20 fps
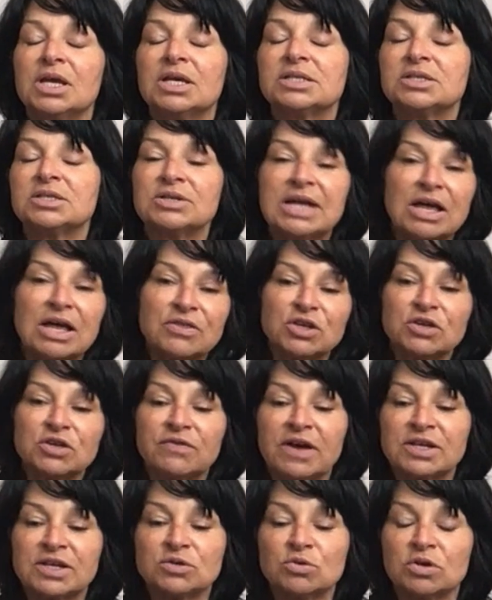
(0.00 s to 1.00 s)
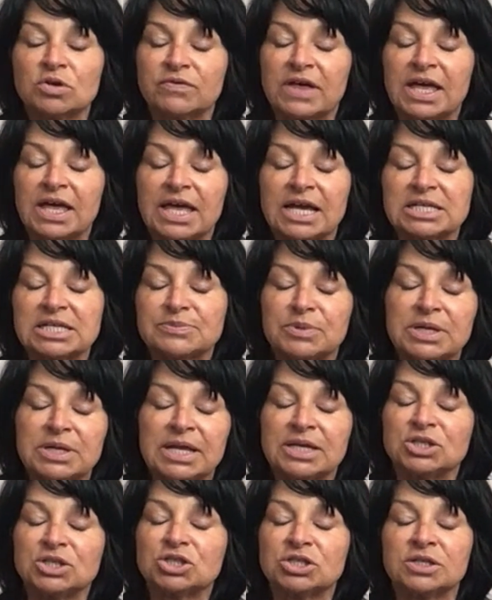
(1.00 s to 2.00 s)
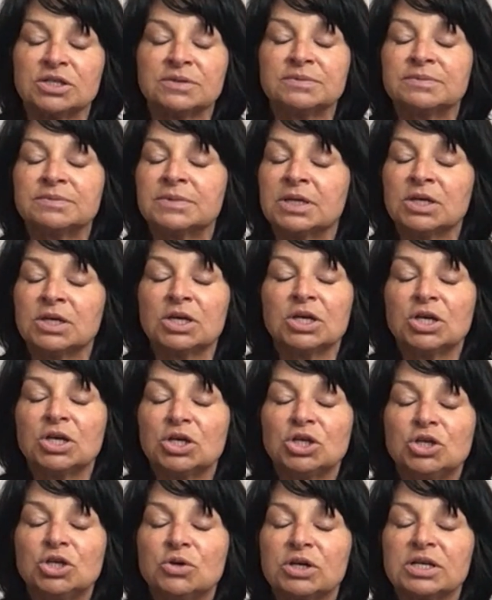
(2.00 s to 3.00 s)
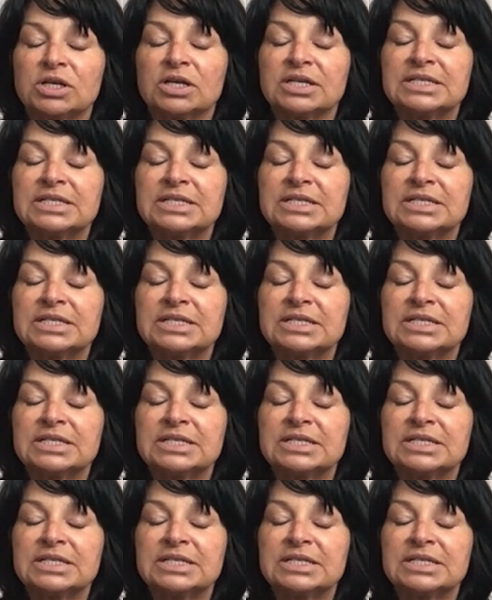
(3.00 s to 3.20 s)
so now that you've had all of our explanation, you're going to